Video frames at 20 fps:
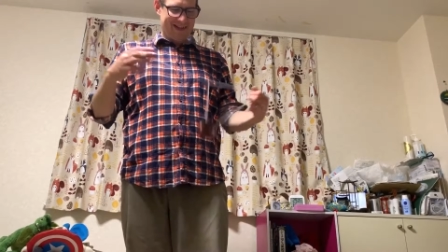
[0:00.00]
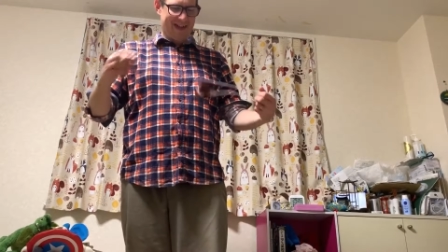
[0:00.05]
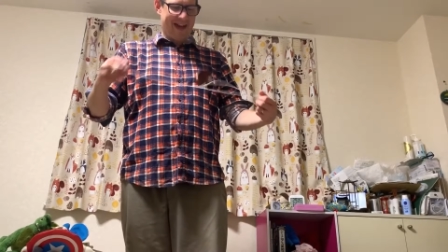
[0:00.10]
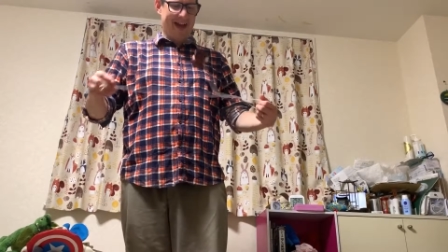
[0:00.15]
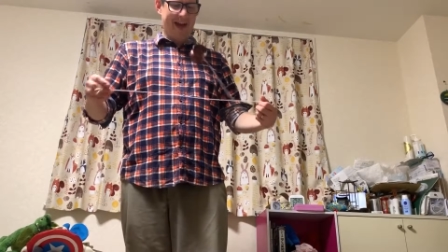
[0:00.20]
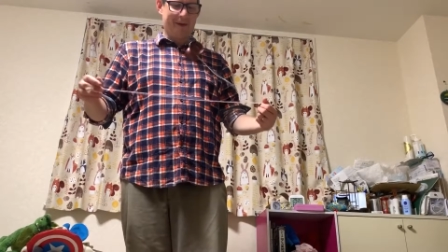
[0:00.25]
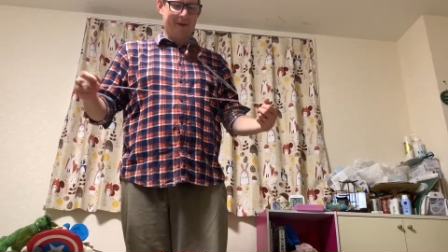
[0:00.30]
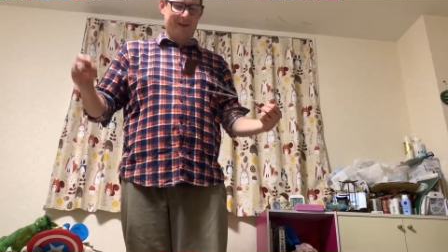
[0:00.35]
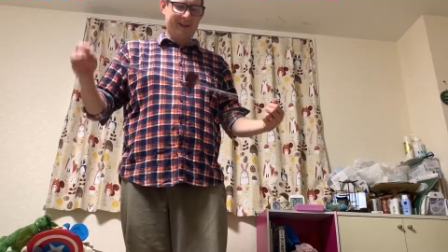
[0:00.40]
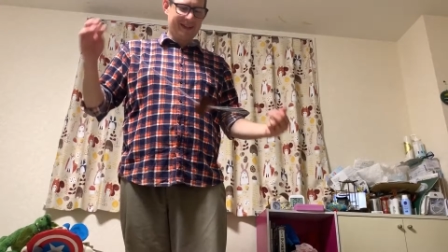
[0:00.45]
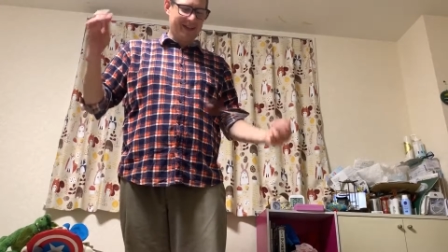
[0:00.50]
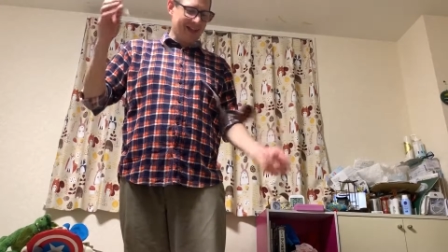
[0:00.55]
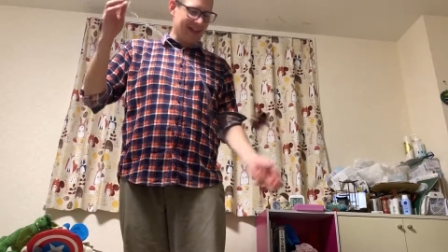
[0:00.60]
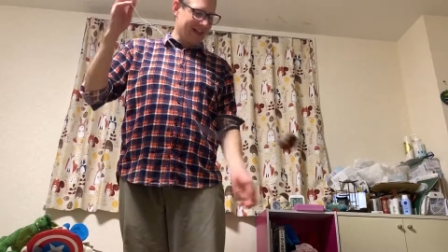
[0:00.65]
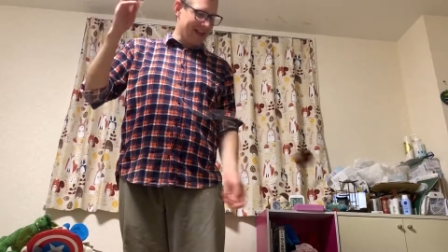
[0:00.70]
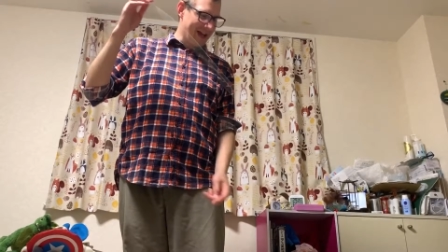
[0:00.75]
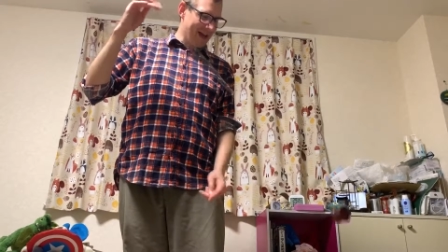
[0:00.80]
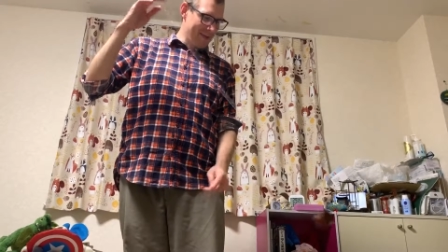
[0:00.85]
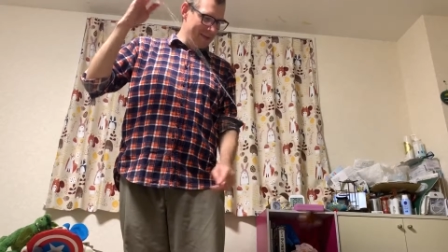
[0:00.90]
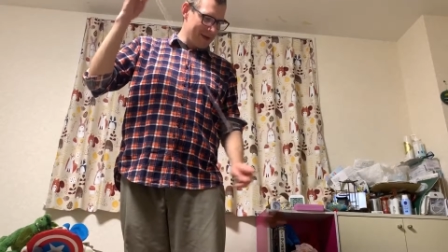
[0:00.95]
I always say,
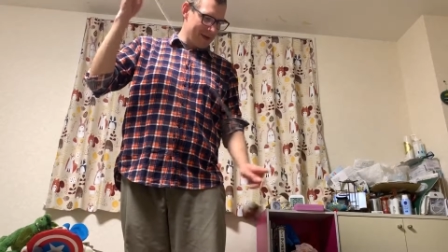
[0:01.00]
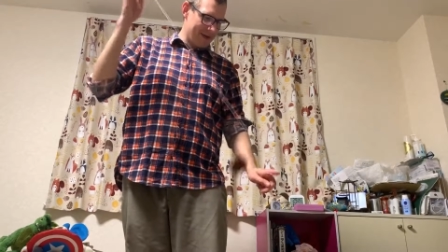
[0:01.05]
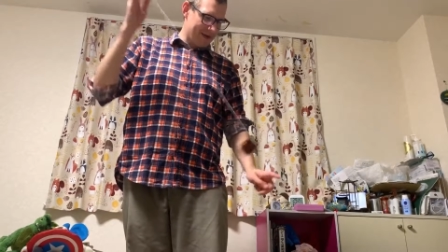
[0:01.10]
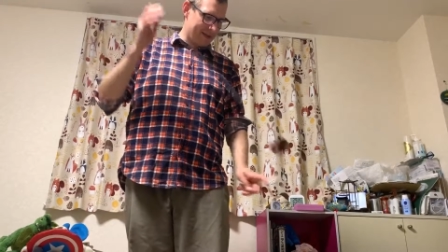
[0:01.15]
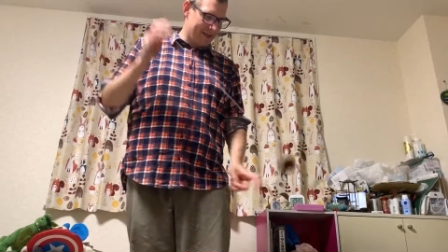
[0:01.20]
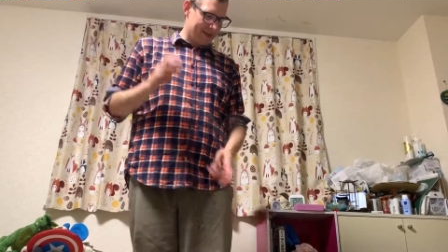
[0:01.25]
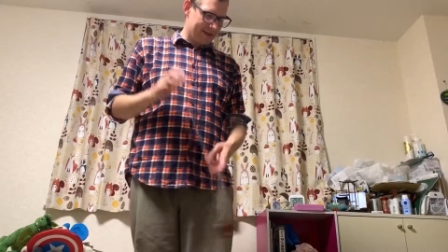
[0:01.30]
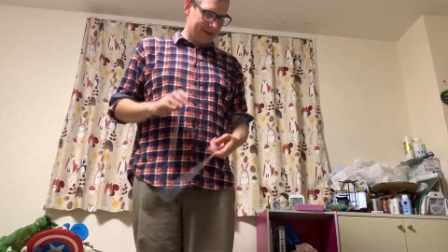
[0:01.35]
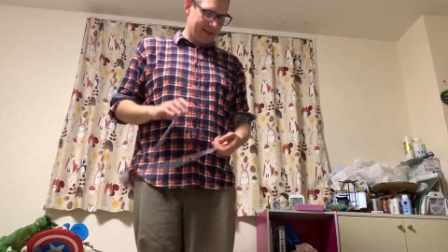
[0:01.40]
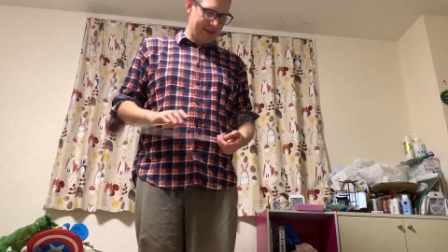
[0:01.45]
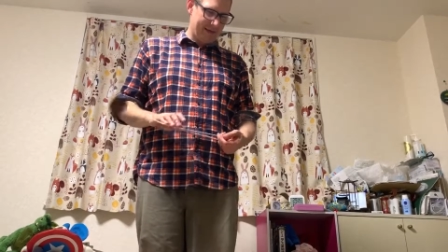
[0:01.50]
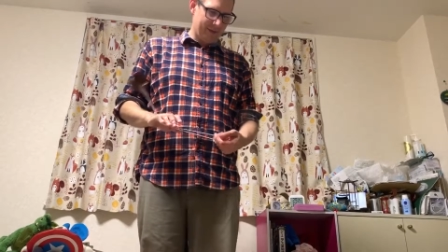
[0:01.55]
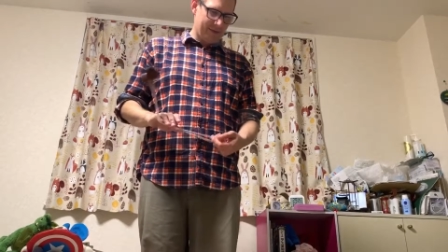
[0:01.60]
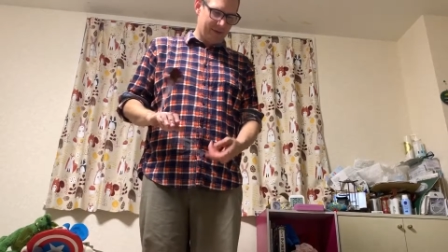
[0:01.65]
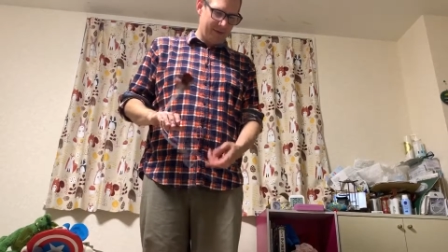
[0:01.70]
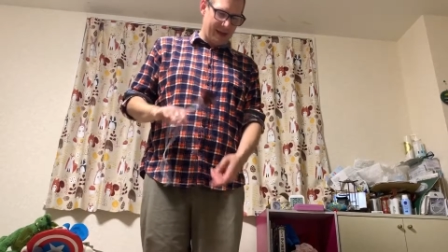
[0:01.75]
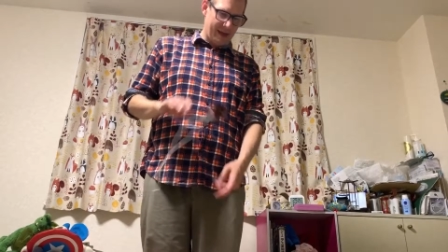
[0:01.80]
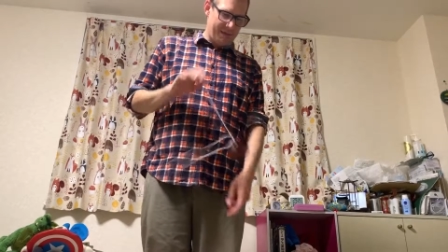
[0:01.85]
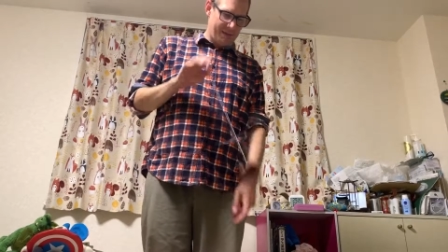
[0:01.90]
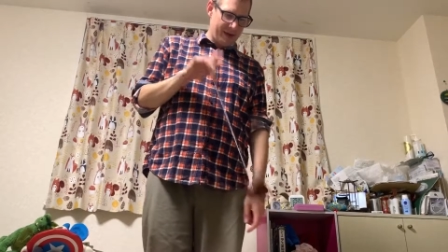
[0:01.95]
like, I'm gonna just leave the
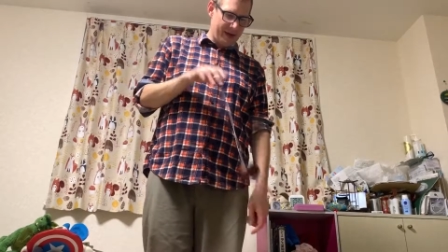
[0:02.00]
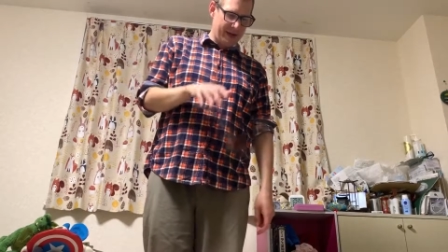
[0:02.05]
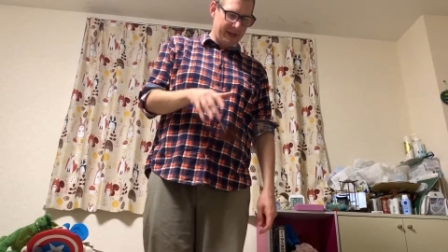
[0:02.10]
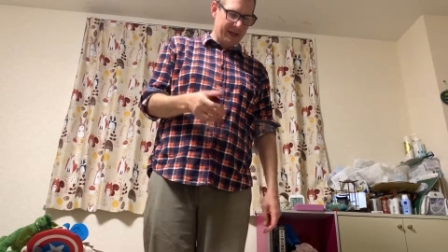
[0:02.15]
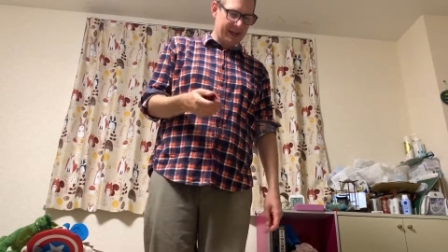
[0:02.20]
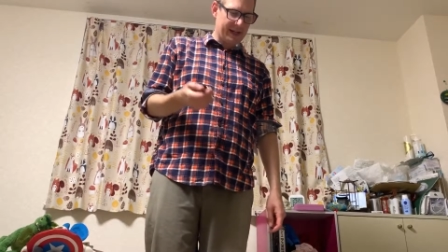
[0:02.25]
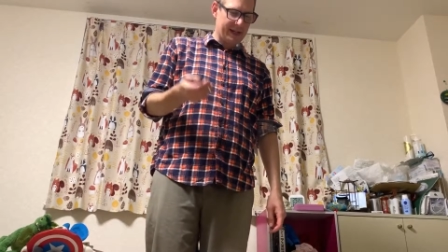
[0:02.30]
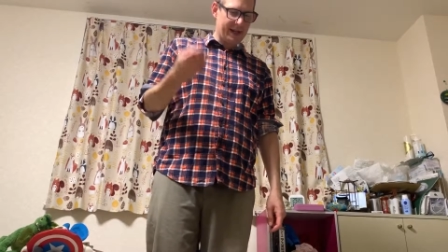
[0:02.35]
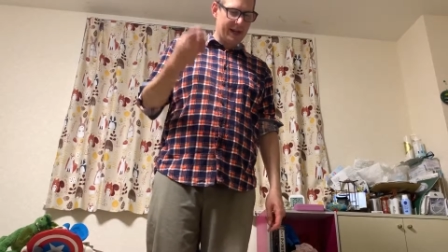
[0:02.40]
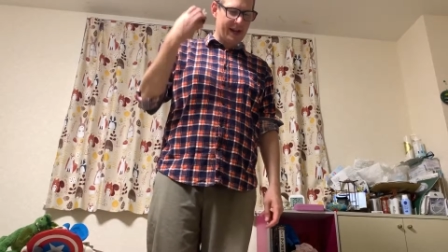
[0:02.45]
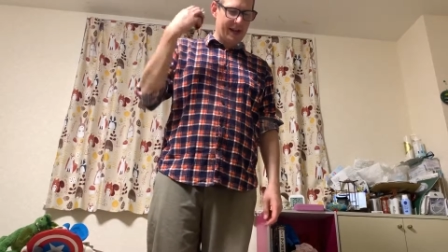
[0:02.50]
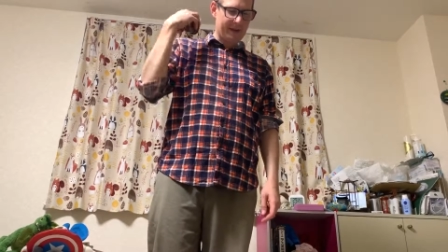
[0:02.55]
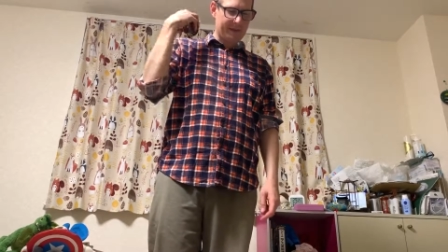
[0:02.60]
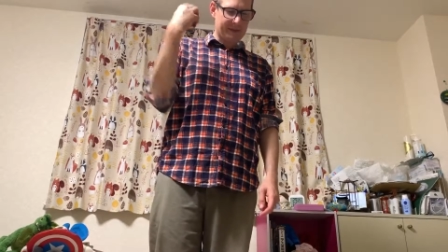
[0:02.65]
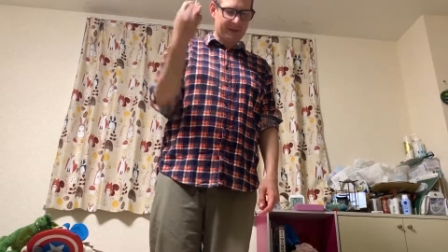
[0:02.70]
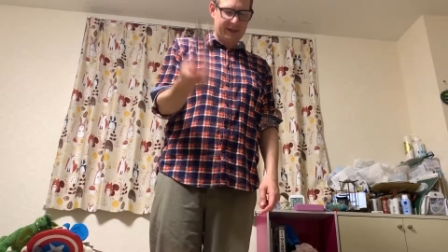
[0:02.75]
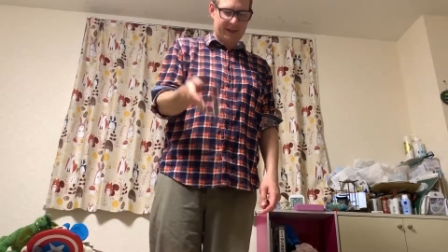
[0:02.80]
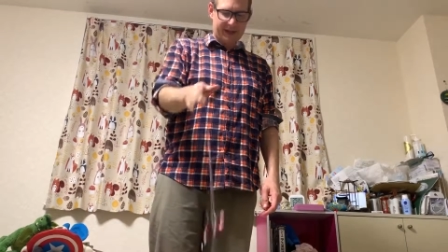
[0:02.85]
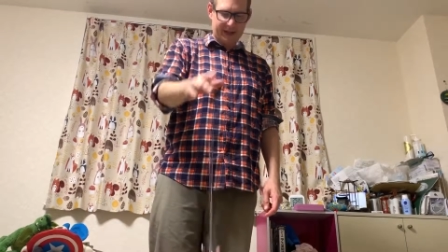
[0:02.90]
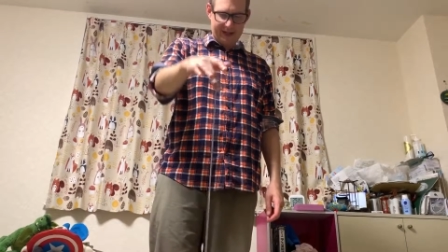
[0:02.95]
flat bearing in, and now I'm
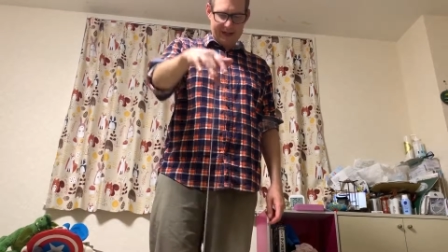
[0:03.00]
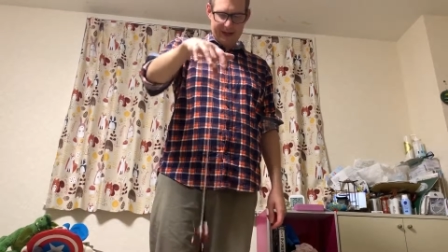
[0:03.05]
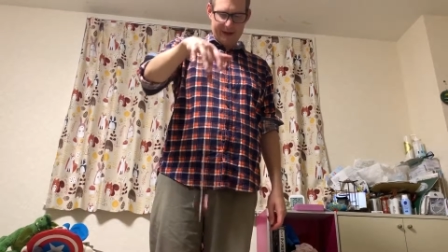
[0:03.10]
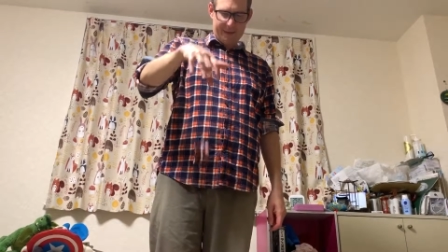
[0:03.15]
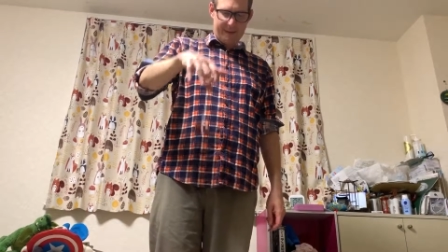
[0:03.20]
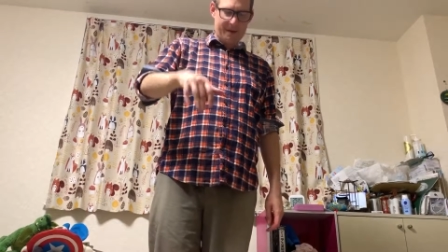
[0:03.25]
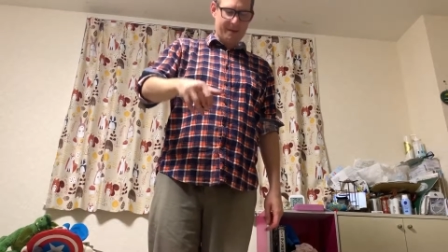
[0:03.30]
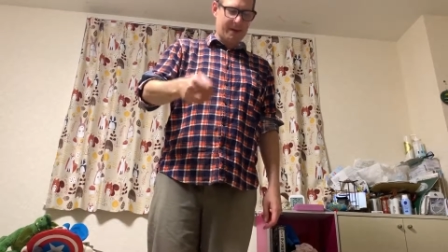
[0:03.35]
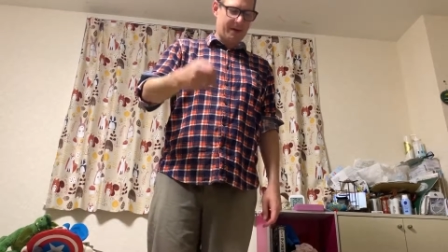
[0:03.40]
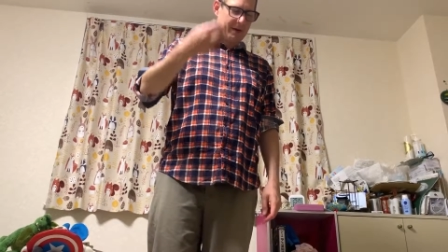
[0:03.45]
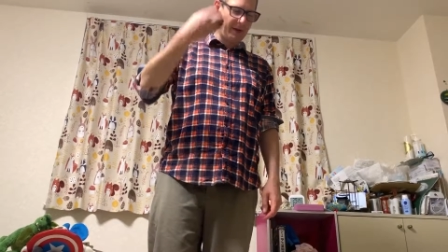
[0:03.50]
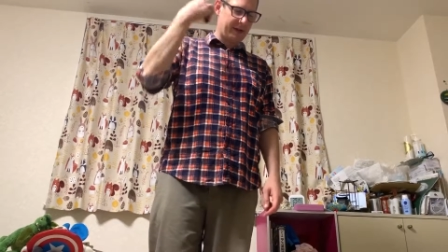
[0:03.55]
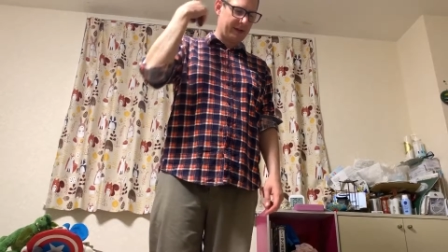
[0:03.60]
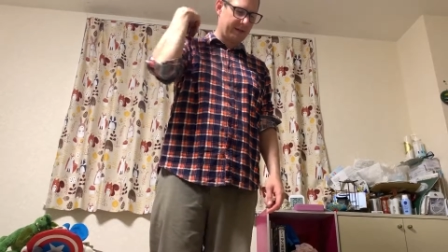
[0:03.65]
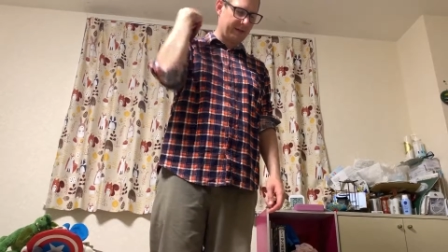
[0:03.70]
just like, yeah, I'm already